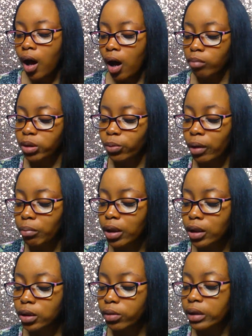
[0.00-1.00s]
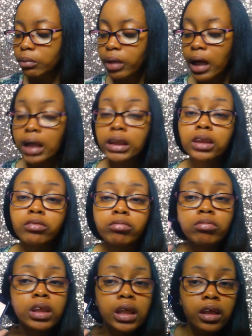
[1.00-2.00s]
Um, so what I'm gonna do is I'm gonna actually
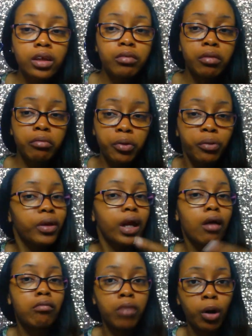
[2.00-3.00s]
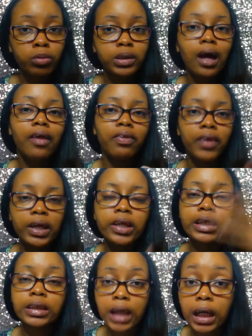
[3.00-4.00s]
read the review that I wrote and then
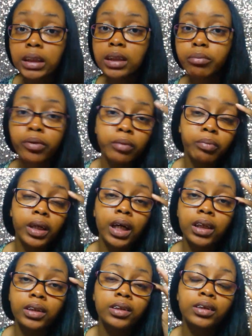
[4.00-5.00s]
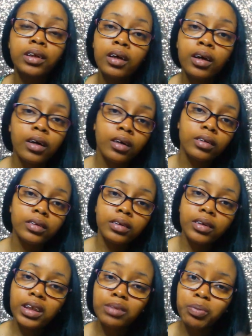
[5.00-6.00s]
discuss the book, because
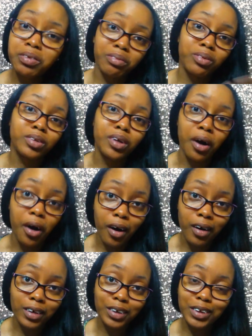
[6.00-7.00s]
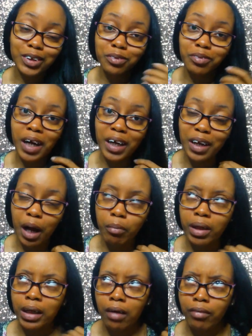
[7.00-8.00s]
these book reviews are hard to write. I
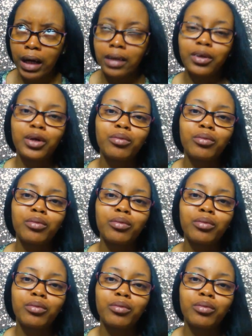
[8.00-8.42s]
mean, not write.